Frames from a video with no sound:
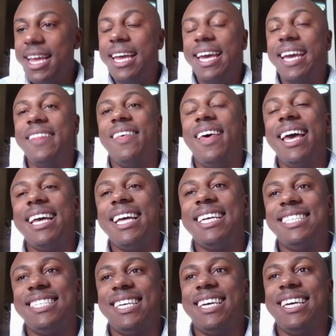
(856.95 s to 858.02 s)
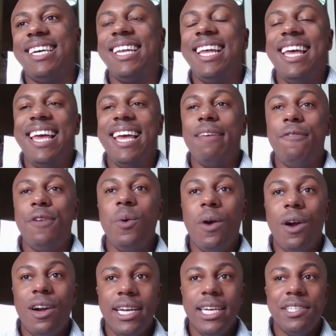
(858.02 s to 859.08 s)
And like I said, if you
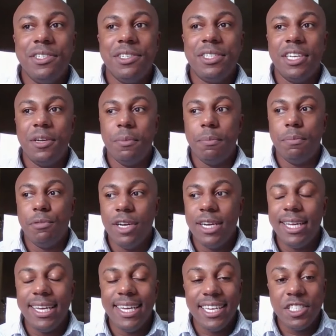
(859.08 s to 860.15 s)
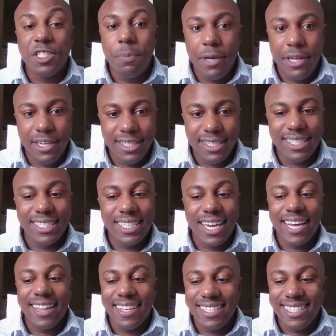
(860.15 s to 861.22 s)
are interested in bringing experiences
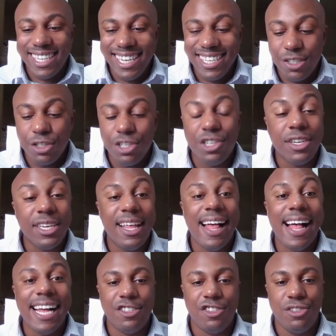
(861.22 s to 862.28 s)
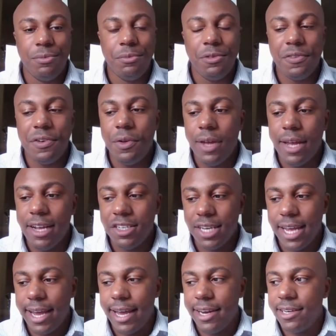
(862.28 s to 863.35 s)
like this into your classrooms for you
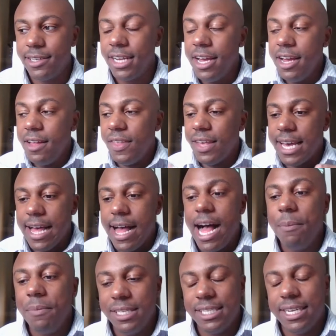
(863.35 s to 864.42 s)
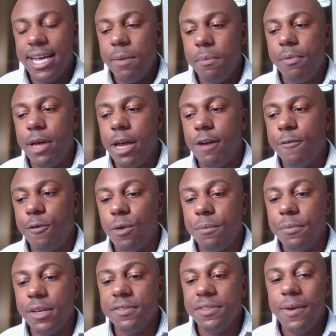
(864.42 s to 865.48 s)
educators, the CommonTime platform
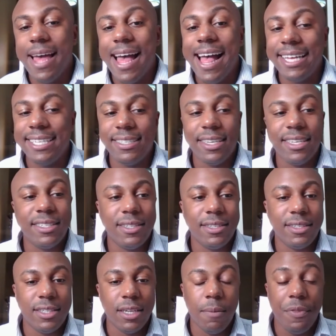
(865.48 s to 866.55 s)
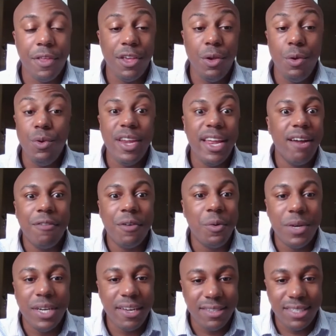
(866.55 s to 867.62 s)
gives you access to something you never
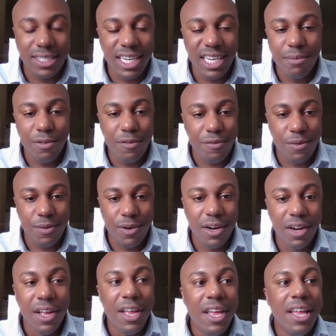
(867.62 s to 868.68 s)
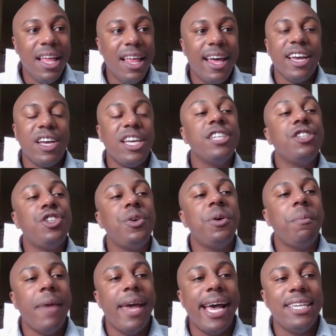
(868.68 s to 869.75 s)
would have seen before. Like, could you
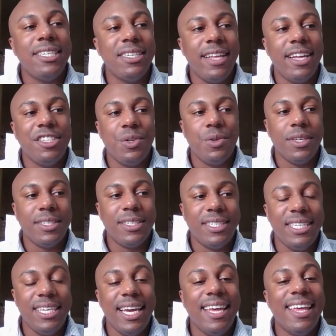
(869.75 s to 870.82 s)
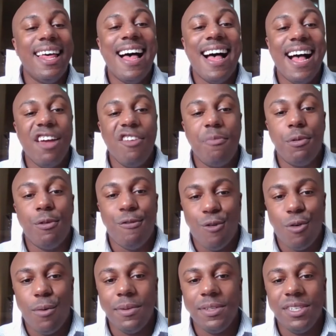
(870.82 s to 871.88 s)
imagine that you could see a live
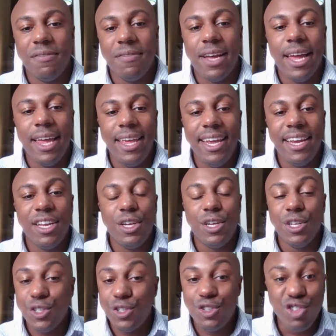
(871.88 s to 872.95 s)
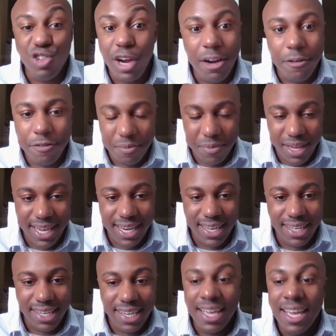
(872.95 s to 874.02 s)
performance of Aida straight from
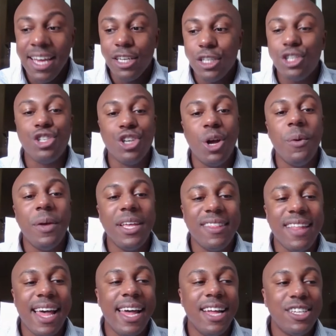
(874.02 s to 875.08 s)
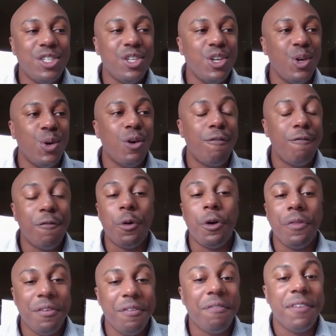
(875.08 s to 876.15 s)
Italy, showing that to your
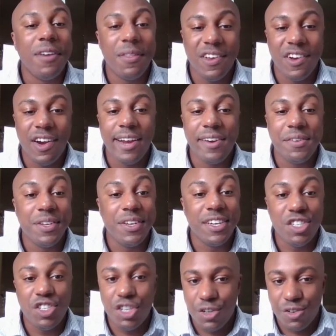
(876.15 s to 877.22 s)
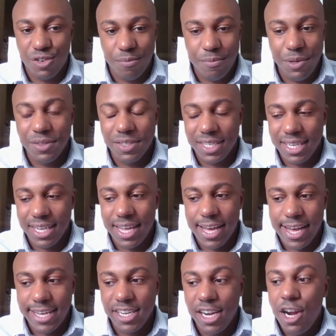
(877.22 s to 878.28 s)
fourth and fifth graders in a general music
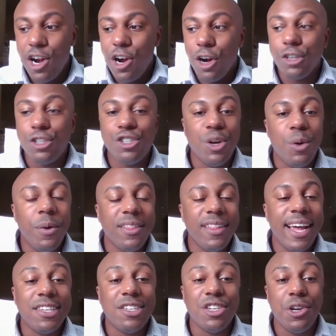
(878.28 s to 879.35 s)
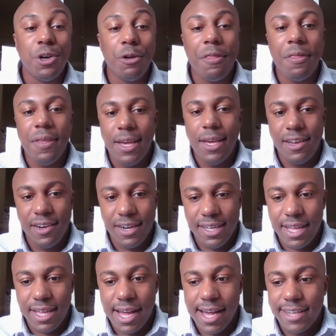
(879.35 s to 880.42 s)
class, or showing that to your theater
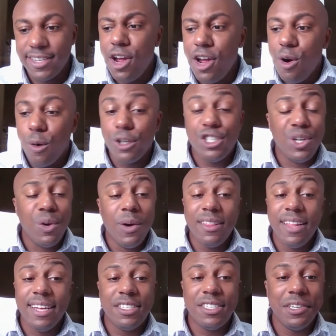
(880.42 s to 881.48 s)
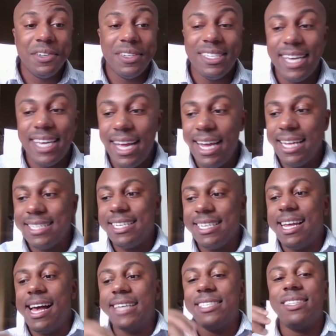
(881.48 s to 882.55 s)
class, or showing that to your dance
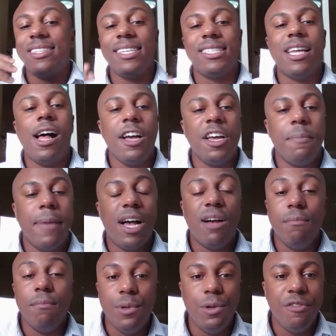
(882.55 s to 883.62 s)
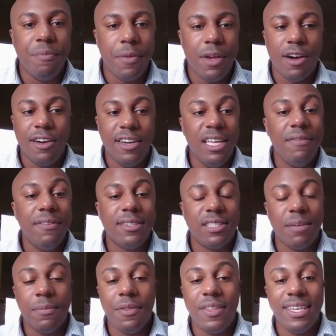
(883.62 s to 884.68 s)
class if they talk about movement, or even
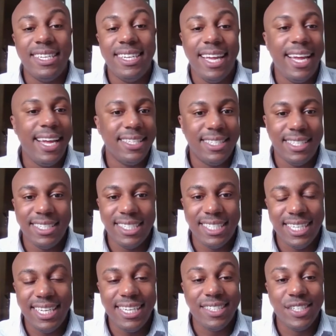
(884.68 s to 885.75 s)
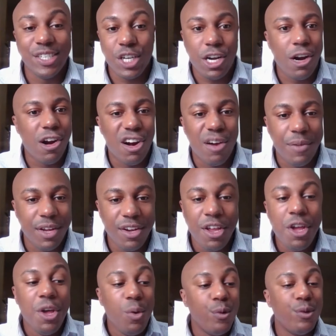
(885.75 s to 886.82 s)
some of the dancing scenes in Carmen,
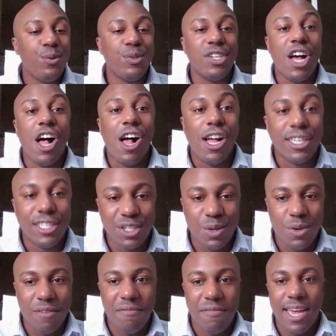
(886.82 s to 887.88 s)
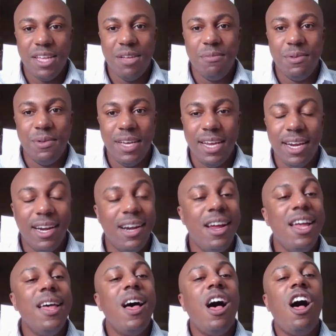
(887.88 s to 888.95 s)
which was also available here.
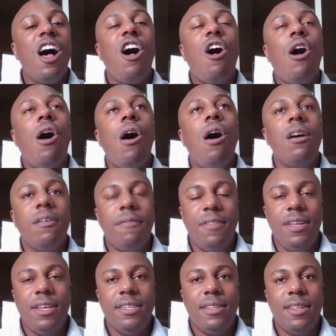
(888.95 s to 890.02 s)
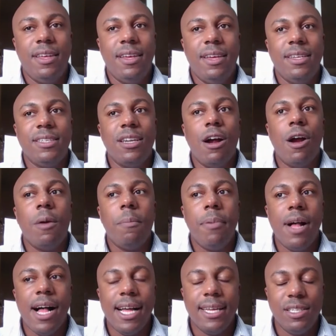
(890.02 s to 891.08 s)
All of these things are
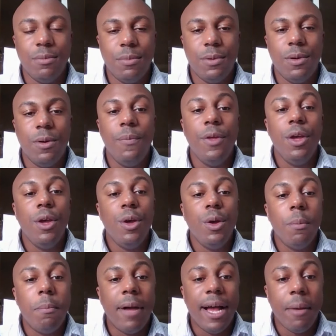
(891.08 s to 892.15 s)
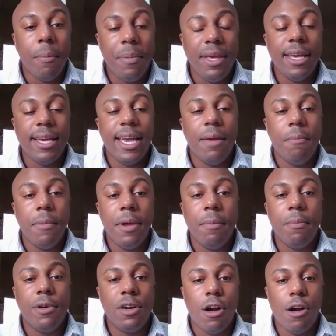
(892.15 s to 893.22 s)
possible by being a
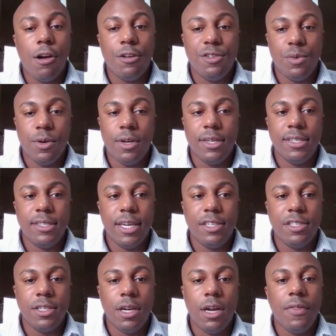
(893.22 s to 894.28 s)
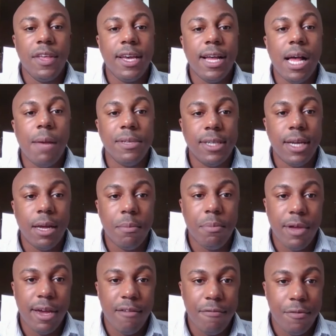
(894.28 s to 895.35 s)
member arts organization on the CommonTime
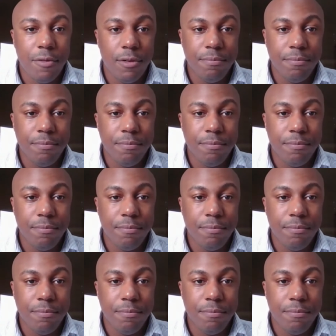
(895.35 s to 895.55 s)
platform.